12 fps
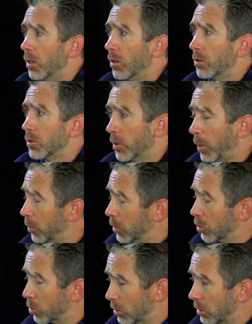Talking about mood
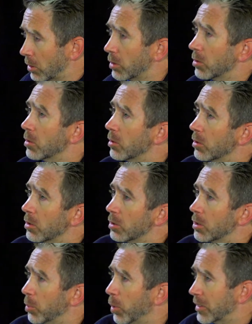disorders,
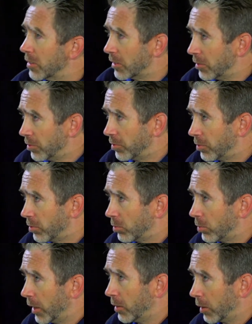depressive,
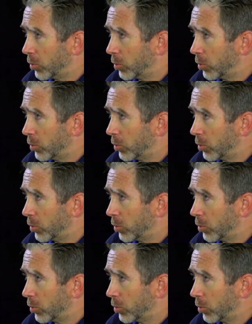right?